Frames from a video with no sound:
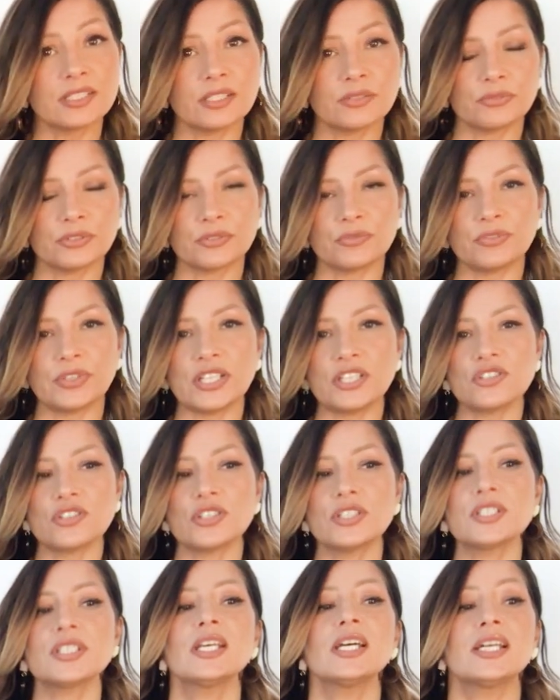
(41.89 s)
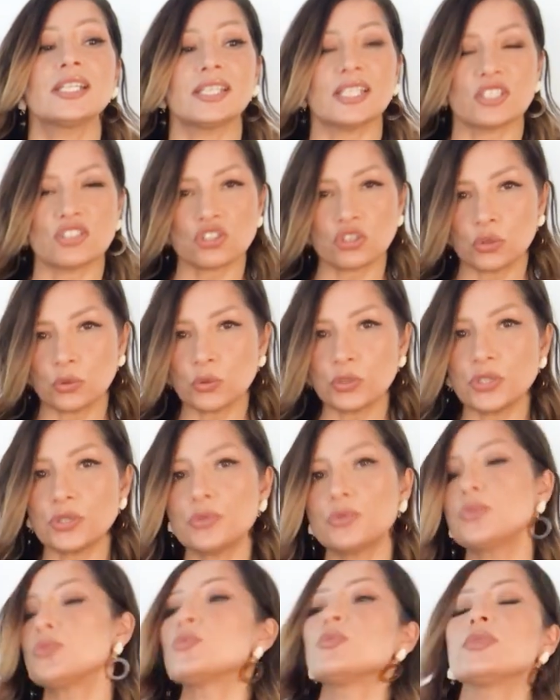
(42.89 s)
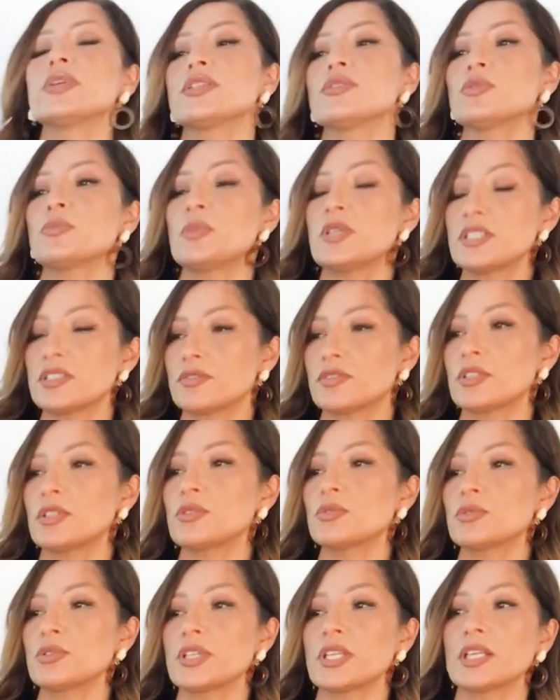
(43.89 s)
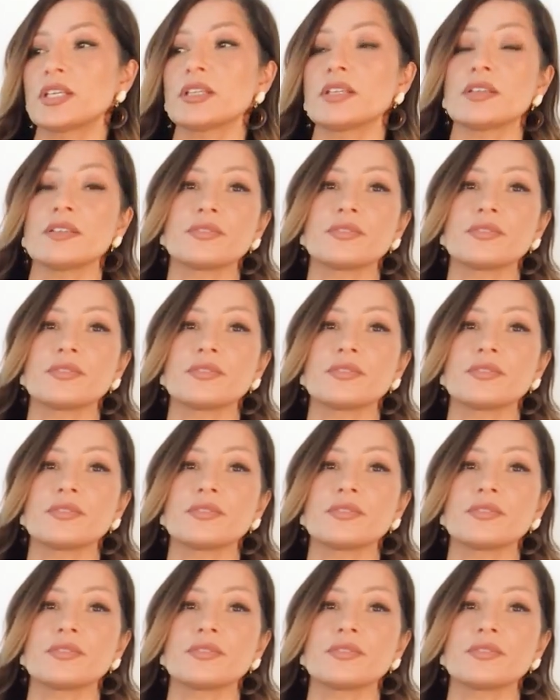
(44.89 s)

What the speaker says: different features that show you whether a piece of clothing